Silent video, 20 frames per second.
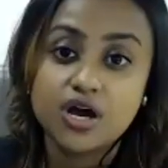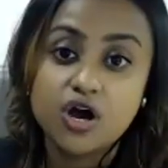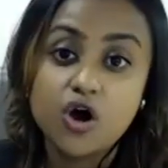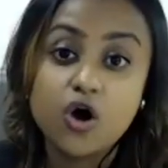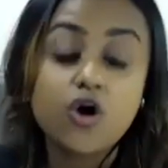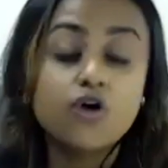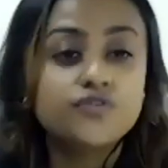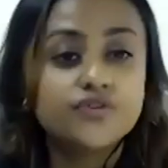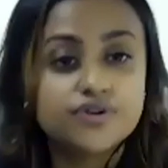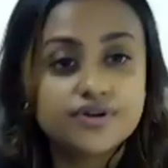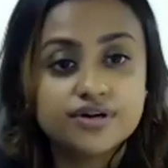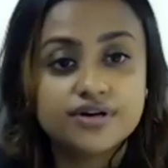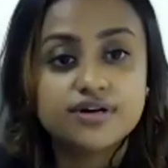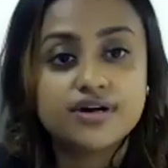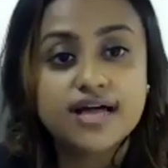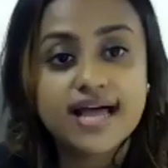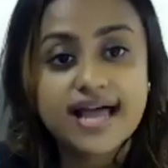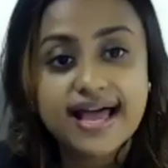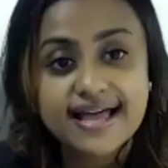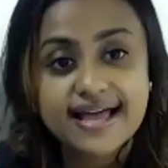
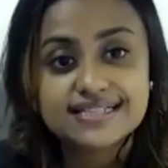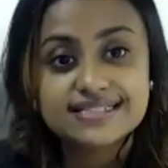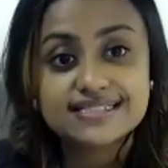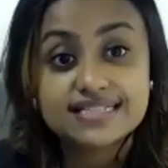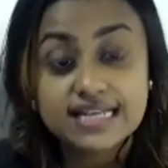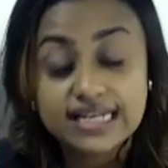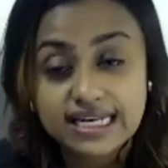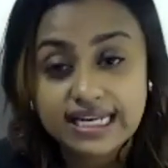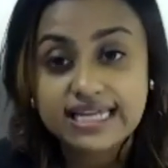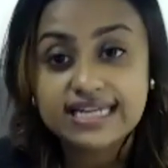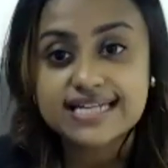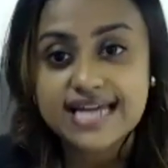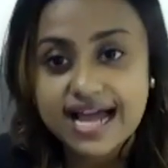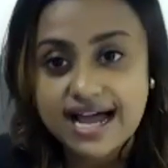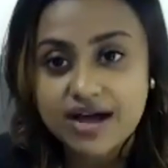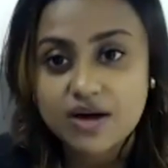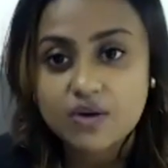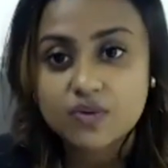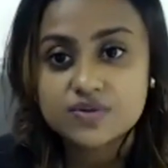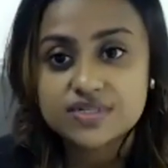offerer has laid
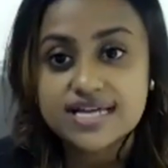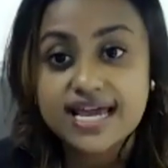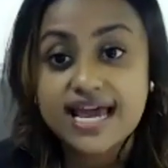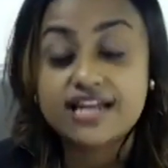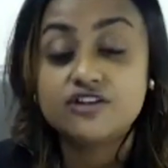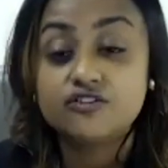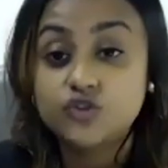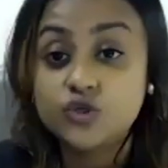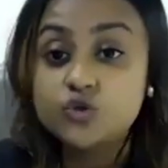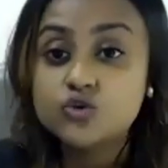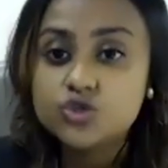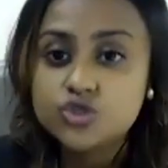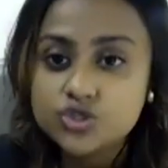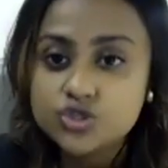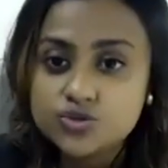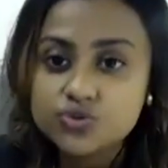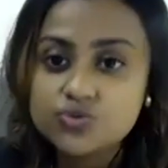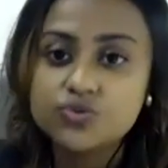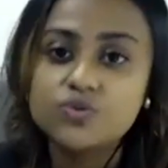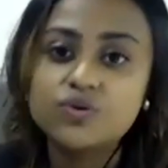out. And if you
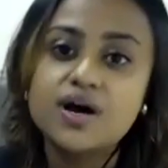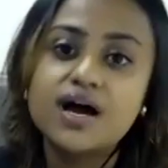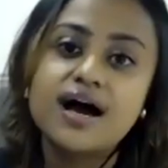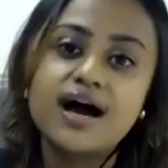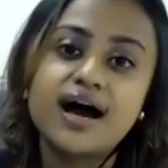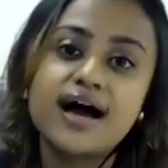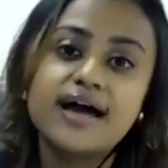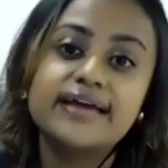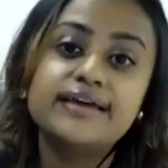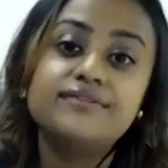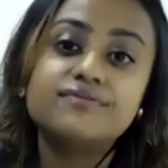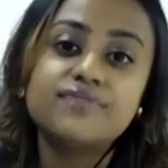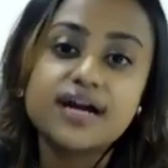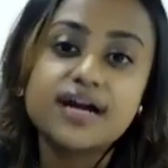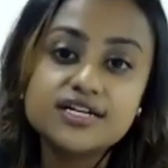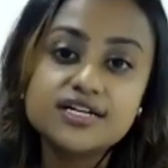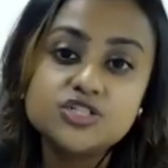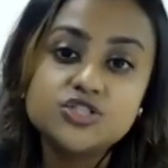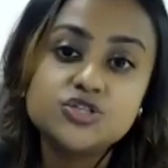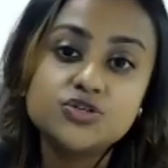do, I
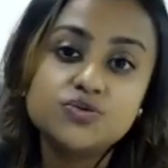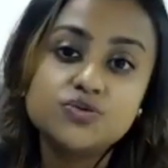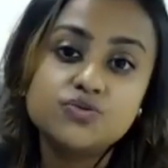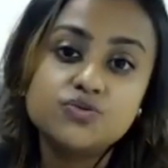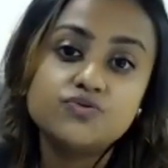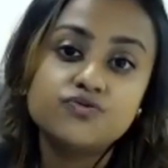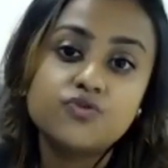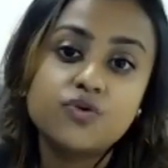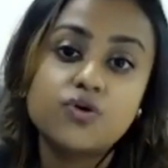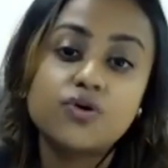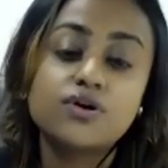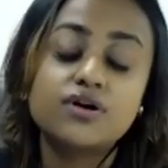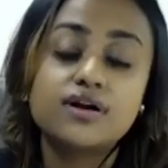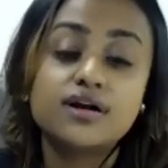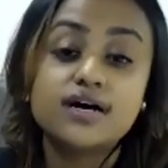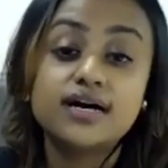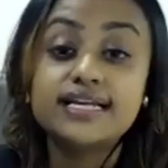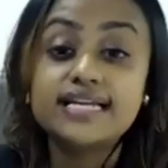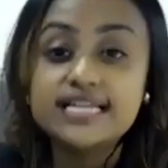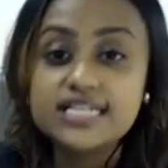invite you for
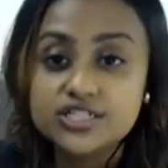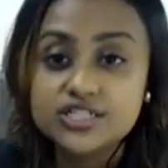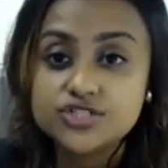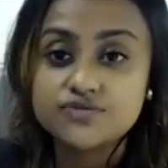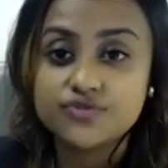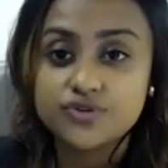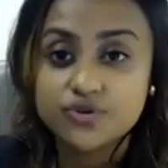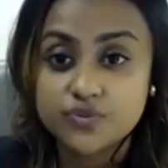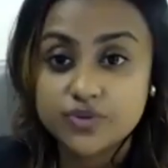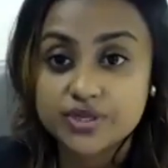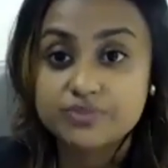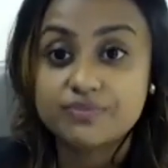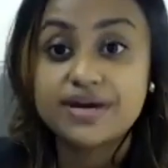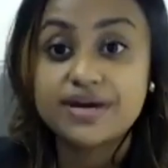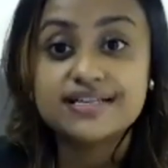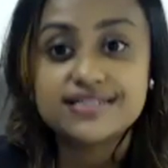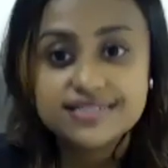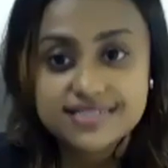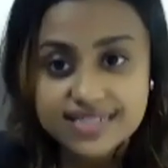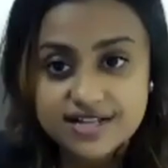an interview with
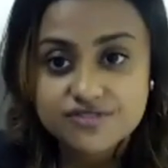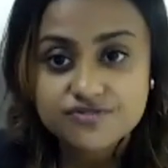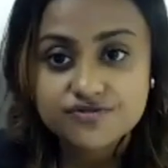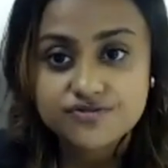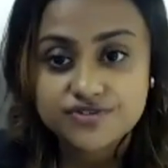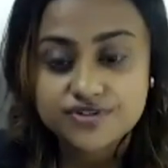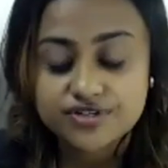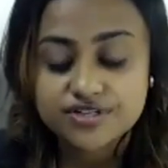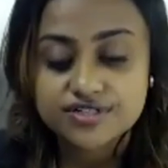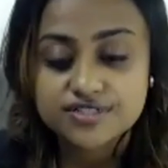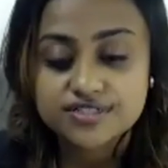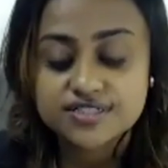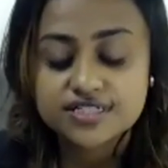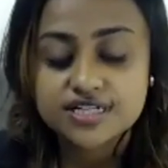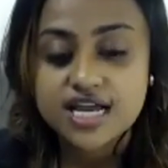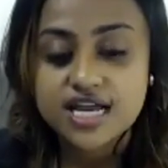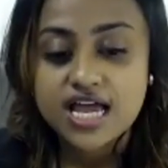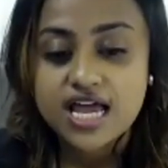myself first.